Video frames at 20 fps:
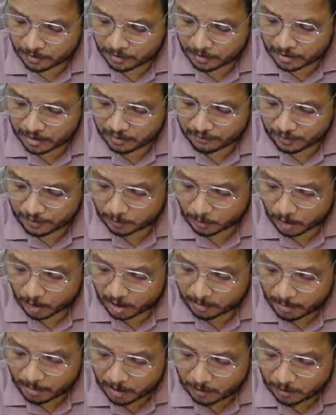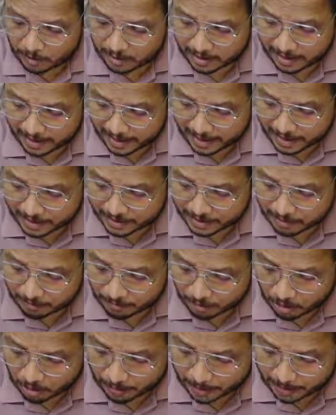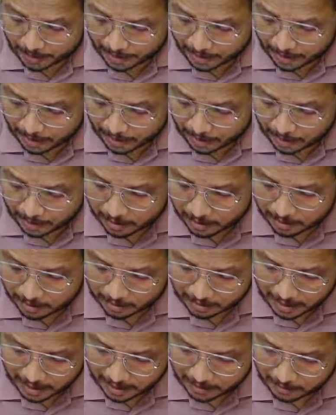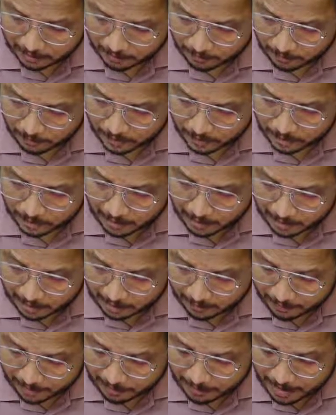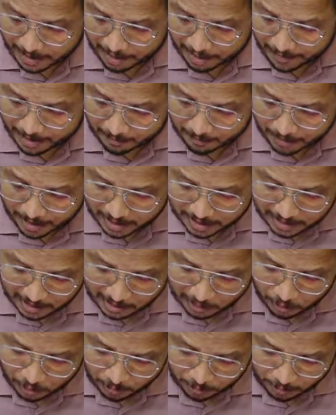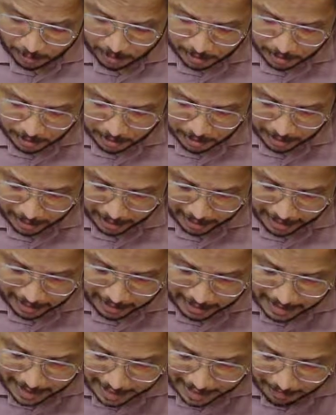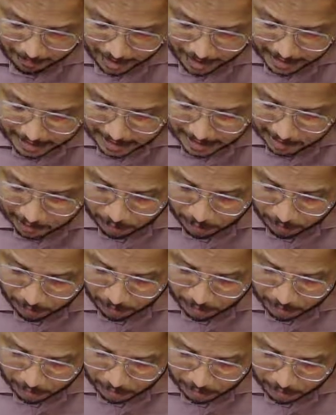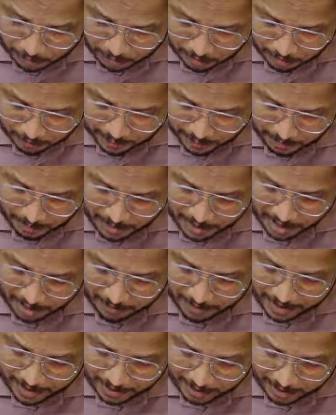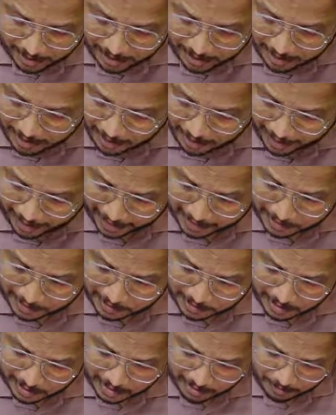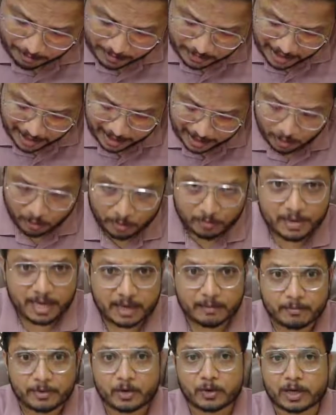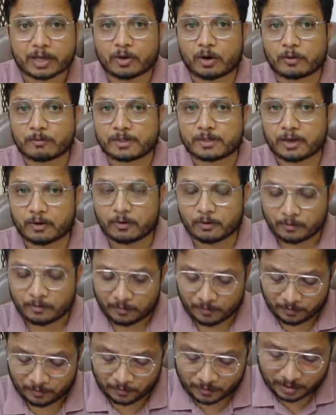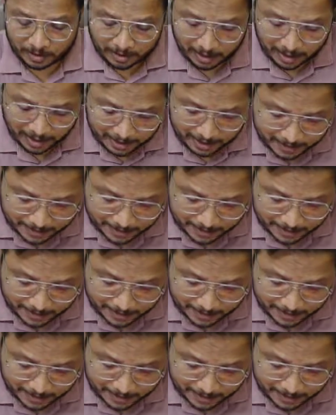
If you talk about radiation property, then it will be having major lobe, and that major lobe will be having extreme narrow beam, you can observe, and